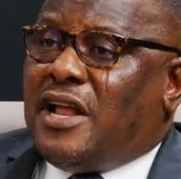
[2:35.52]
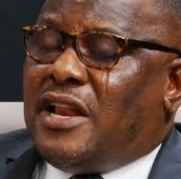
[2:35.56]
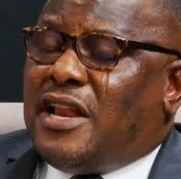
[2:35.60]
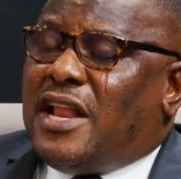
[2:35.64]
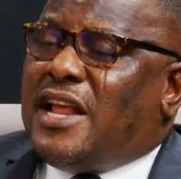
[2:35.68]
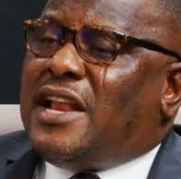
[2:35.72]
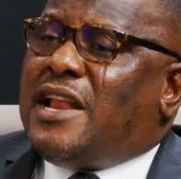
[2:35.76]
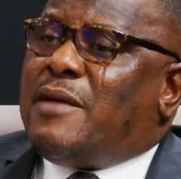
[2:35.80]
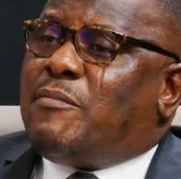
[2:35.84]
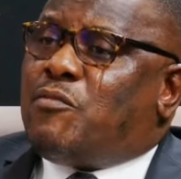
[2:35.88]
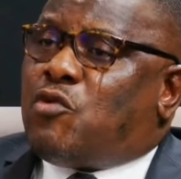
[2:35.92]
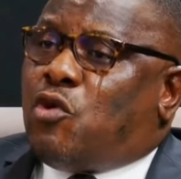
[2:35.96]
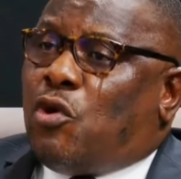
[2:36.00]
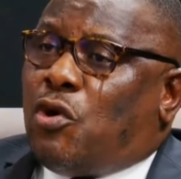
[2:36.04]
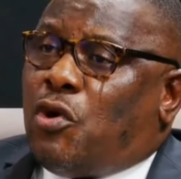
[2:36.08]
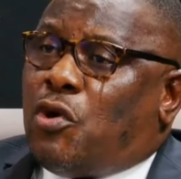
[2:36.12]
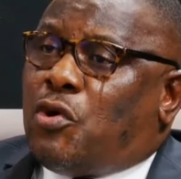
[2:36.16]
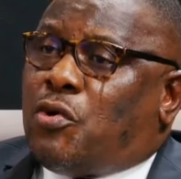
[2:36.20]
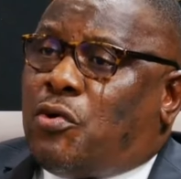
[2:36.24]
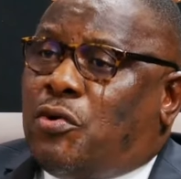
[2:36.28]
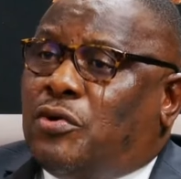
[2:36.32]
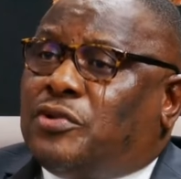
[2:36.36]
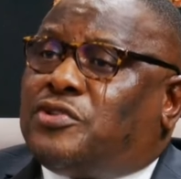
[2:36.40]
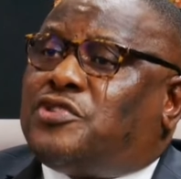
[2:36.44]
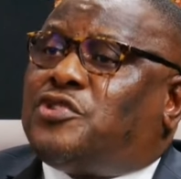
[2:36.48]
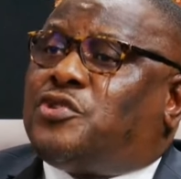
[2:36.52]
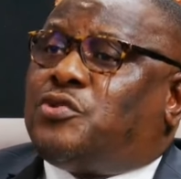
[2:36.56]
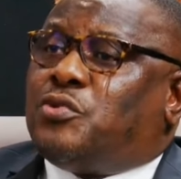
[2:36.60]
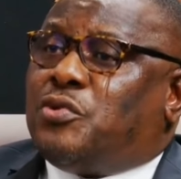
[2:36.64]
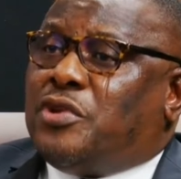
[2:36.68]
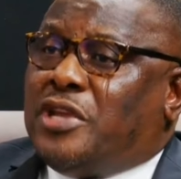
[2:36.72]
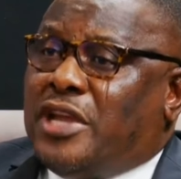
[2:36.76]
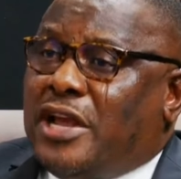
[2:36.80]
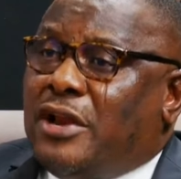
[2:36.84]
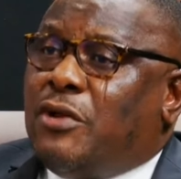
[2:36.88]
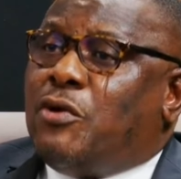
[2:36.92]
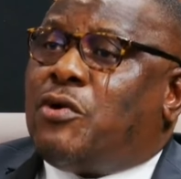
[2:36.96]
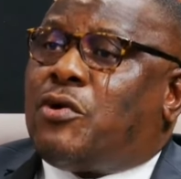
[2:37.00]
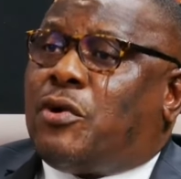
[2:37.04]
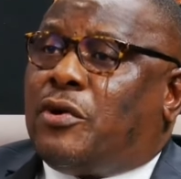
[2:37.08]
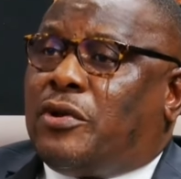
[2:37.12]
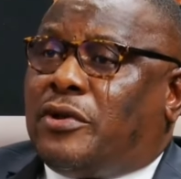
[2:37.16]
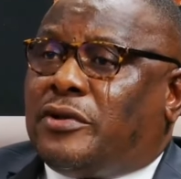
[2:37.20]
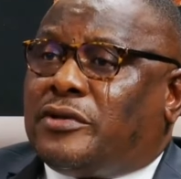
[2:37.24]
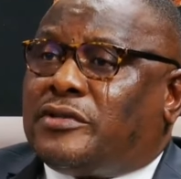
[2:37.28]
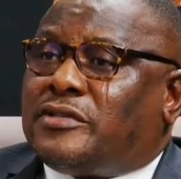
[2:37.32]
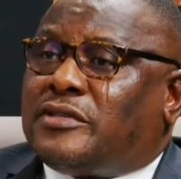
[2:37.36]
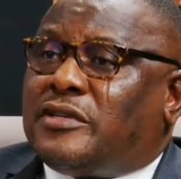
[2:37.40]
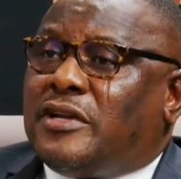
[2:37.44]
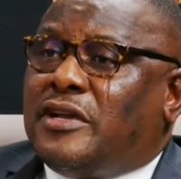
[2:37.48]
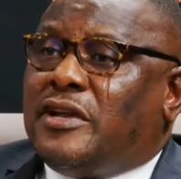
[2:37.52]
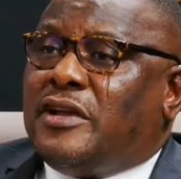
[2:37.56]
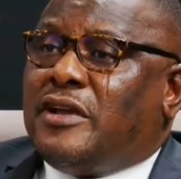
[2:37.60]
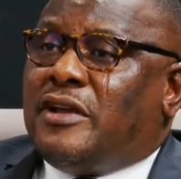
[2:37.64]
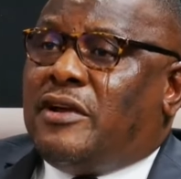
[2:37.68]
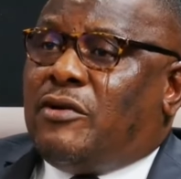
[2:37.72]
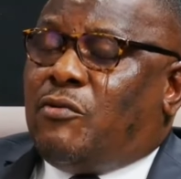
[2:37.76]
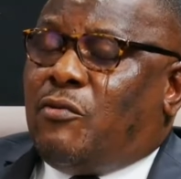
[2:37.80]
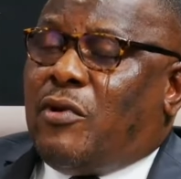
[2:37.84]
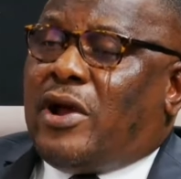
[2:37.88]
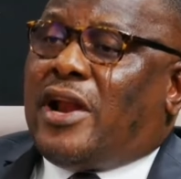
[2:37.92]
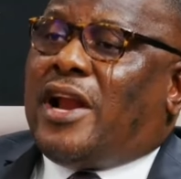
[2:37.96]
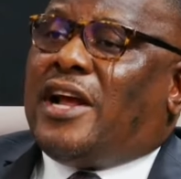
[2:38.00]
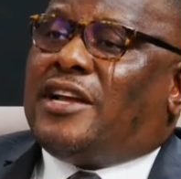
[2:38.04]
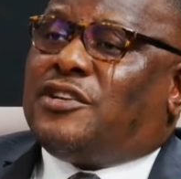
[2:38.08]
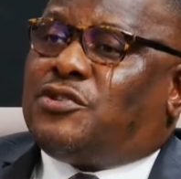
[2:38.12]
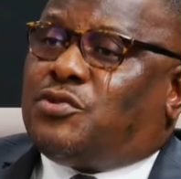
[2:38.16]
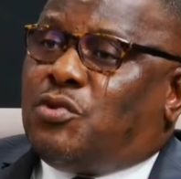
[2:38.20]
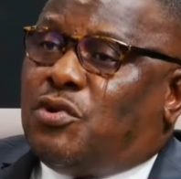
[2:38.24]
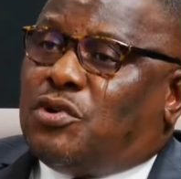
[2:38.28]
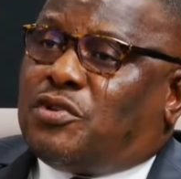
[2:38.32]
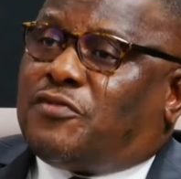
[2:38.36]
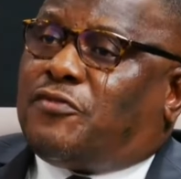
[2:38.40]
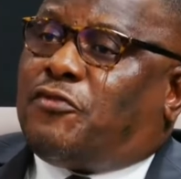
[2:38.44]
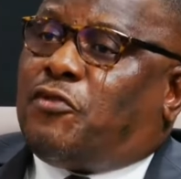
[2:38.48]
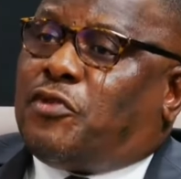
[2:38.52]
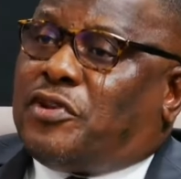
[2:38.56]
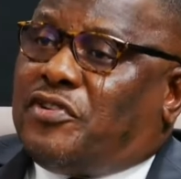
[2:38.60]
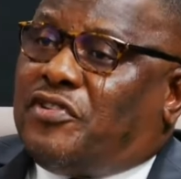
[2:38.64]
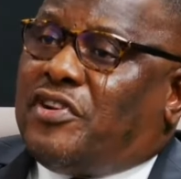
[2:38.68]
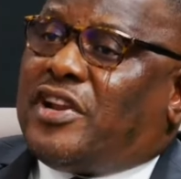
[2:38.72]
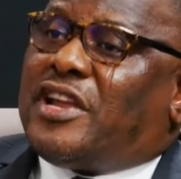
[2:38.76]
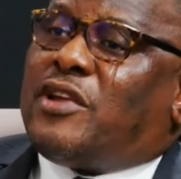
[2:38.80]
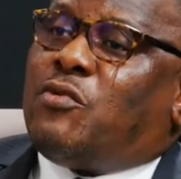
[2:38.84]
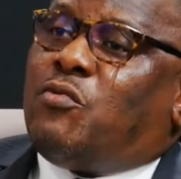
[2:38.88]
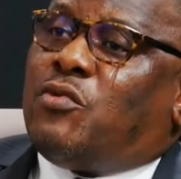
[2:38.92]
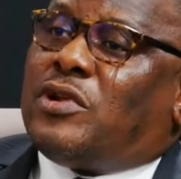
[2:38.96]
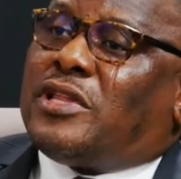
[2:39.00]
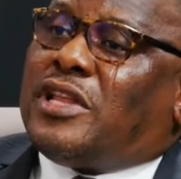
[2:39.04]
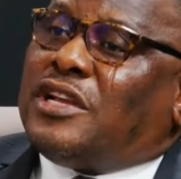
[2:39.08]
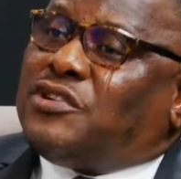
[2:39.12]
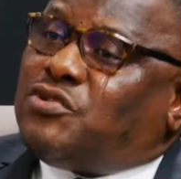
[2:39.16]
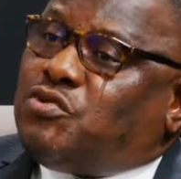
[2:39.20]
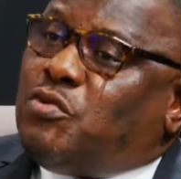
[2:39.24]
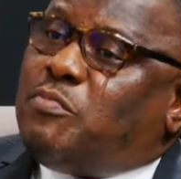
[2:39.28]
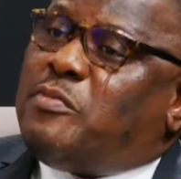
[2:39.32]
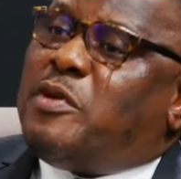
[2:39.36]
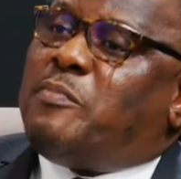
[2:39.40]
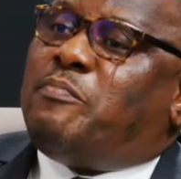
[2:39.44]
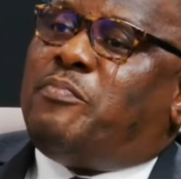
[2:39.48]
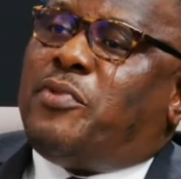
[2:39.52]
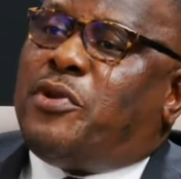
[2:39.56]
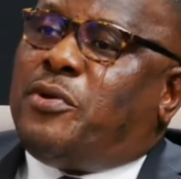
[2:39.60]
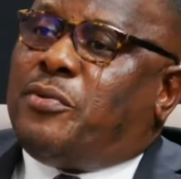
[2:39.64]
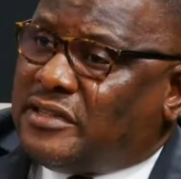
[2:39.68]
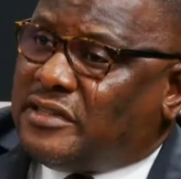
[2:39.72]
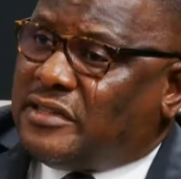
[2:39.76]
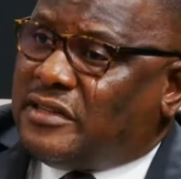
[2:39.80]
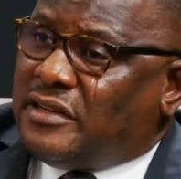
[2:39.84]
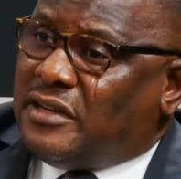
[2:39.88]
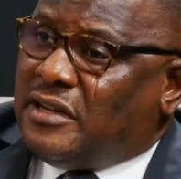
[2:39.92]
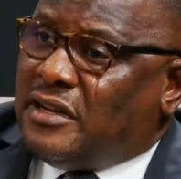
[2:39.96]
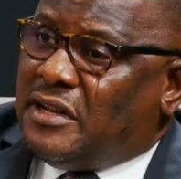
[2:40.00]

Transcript: Let them color codes to yellow colors, whereas those for drinking water should be blue.